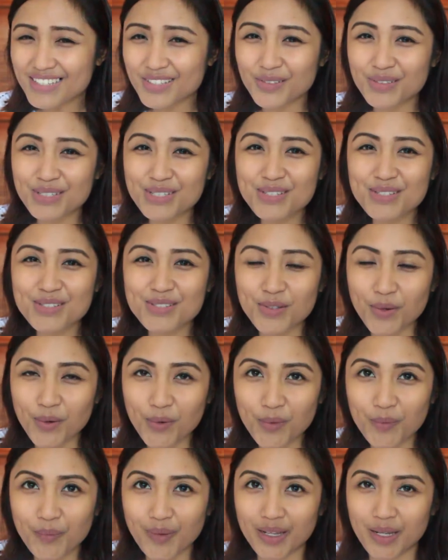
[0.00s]
There were
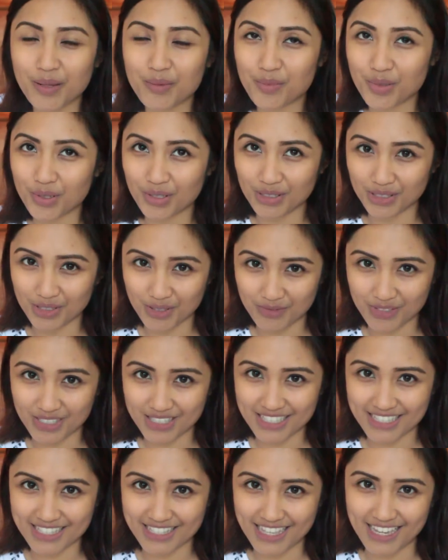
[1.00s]
so many book
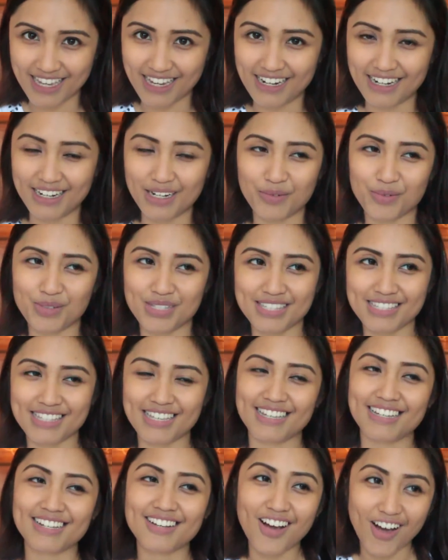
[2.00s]
lovers there. It was
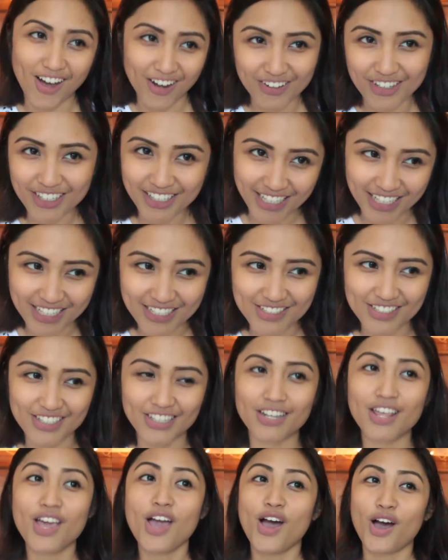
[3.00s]
like a
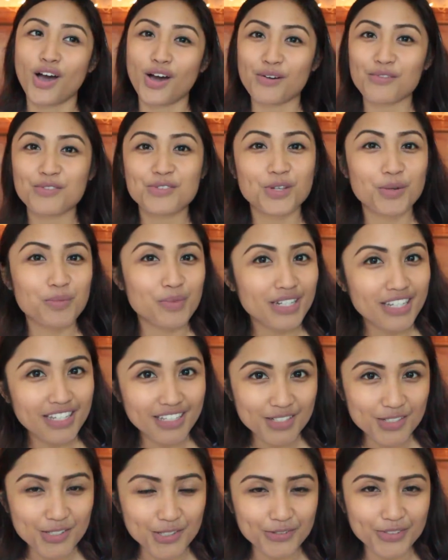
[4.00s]
congregation of so many
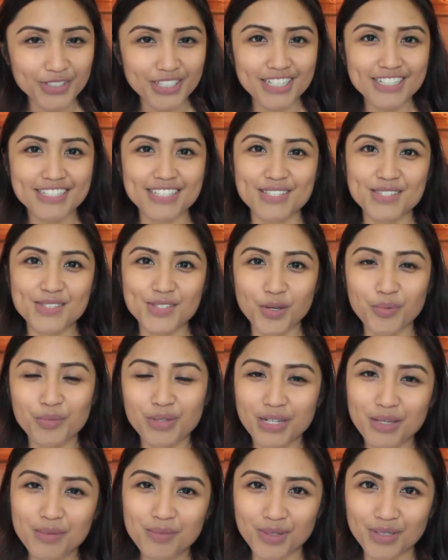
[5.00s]
introverts and so
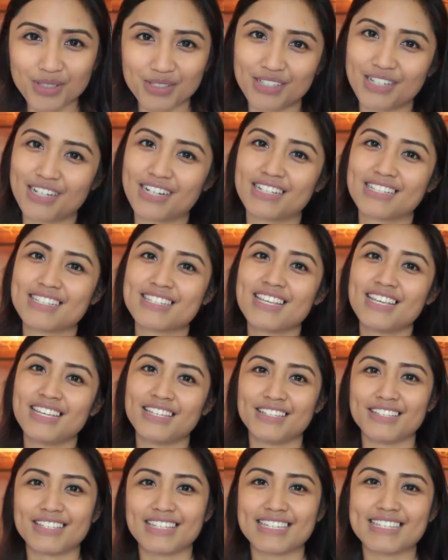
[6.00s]
many book nerds.
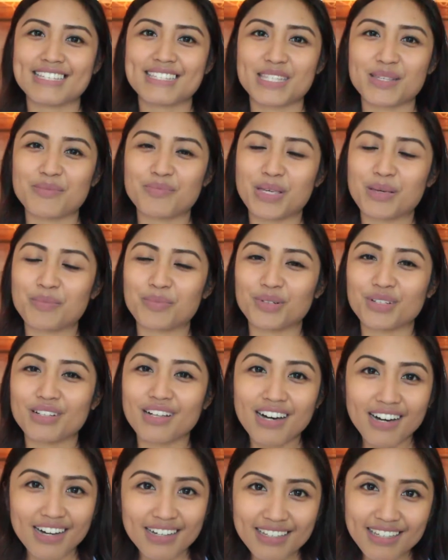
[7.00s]
You can see people
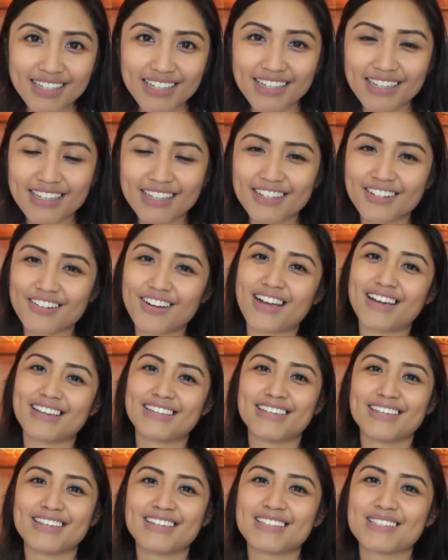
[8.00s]
hugging,
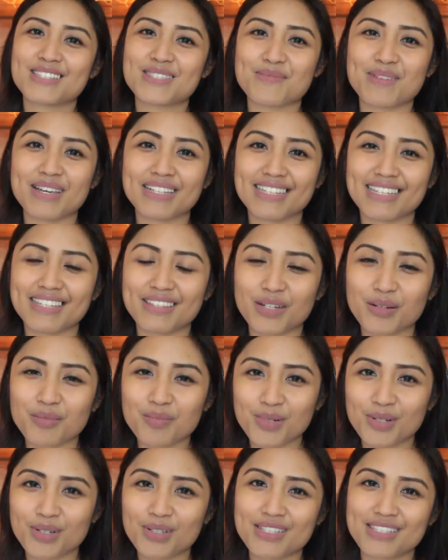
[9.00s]
crying, smelling their
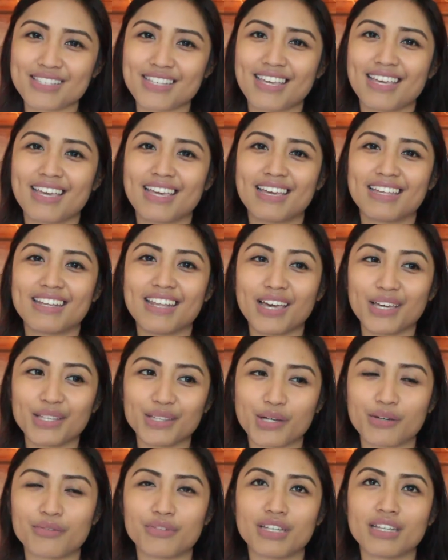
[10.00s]
books, and I
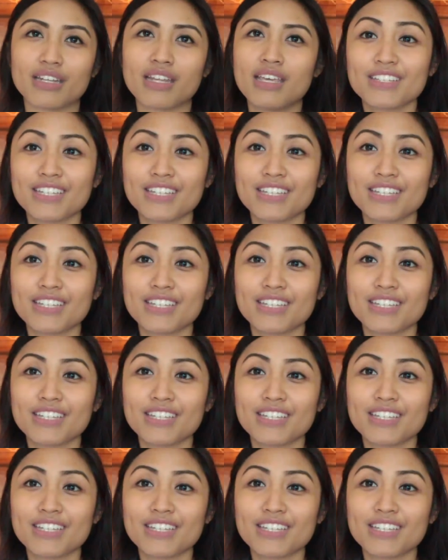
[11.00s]
loved it.